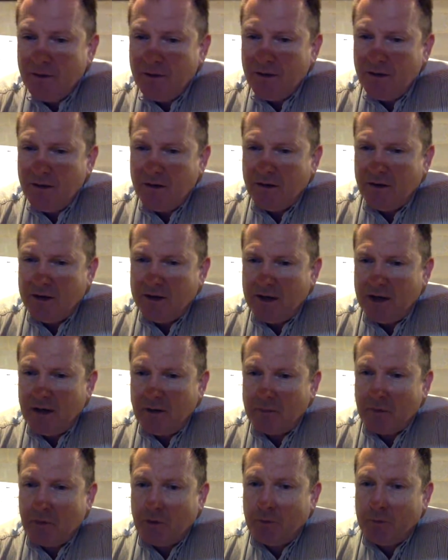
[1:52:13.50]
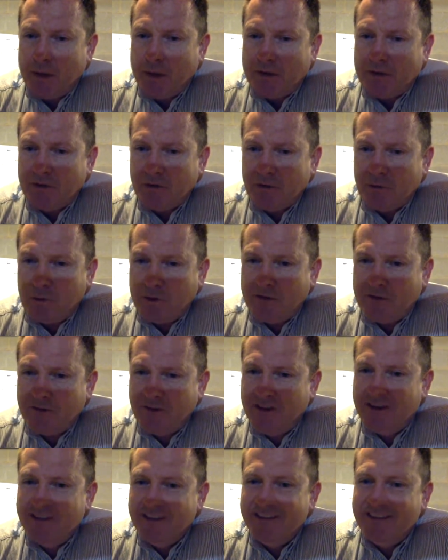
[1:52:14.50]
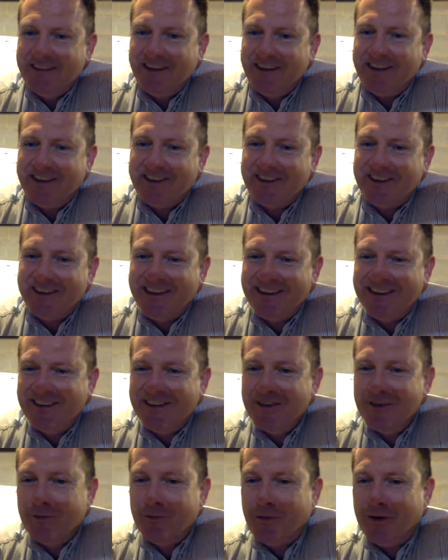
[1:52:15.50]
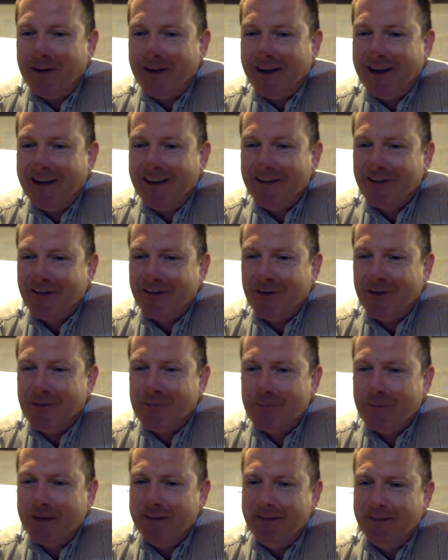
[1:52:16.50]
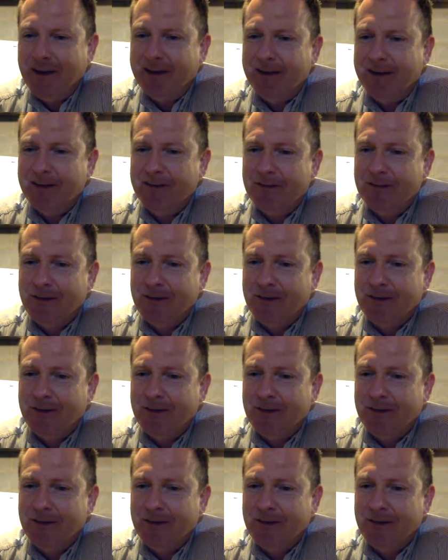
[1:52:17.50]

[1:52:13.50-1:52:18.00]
All right, now I'm going back to the question that I said I didn't want to answer, and that is,